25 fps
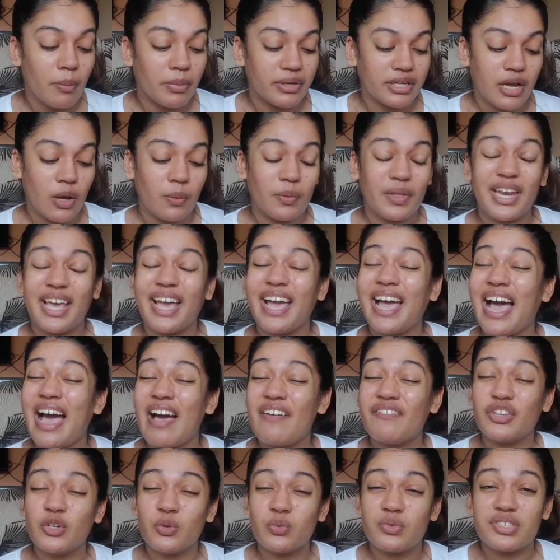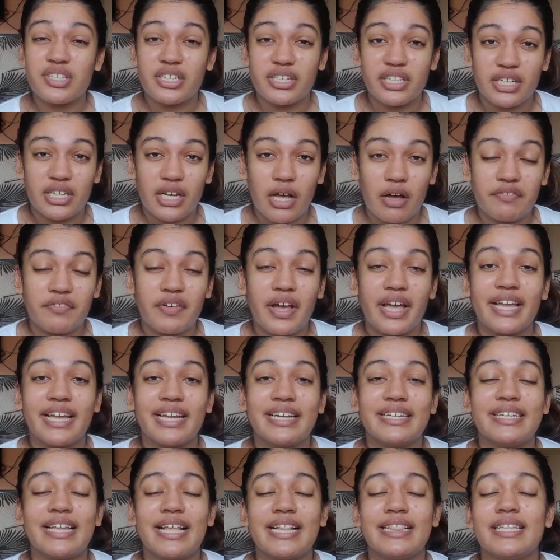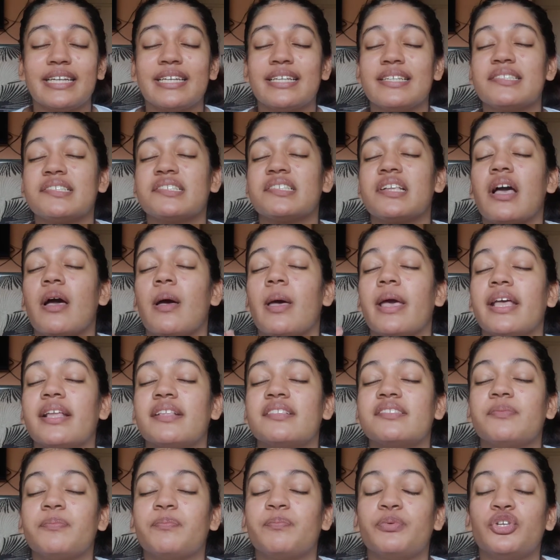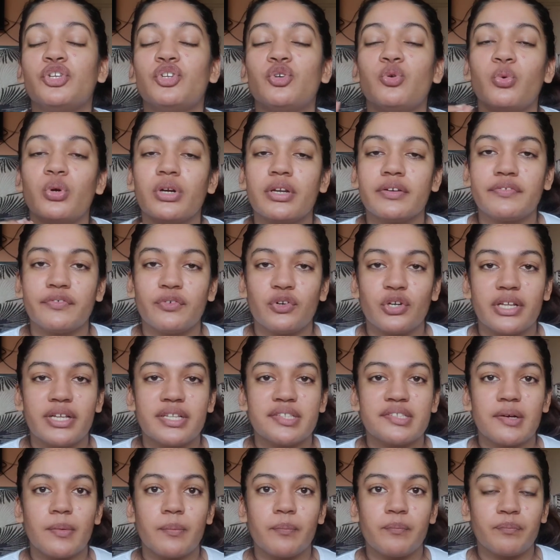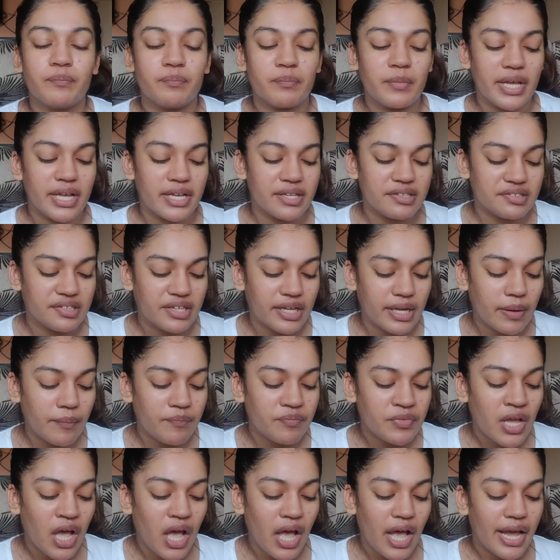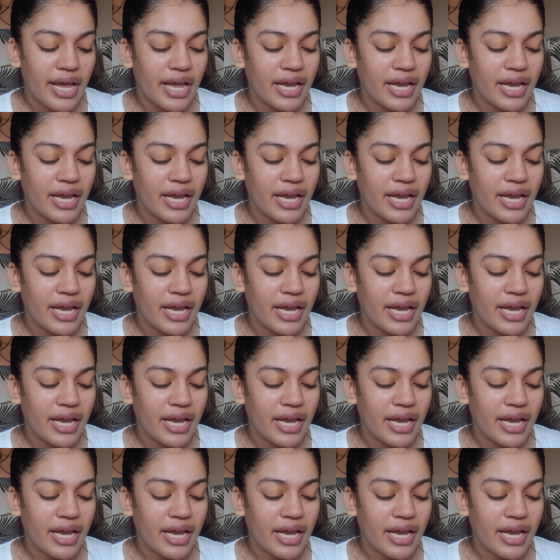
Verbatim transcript: but now that i have used it enough i can tell that it's it's beautiful it's amazing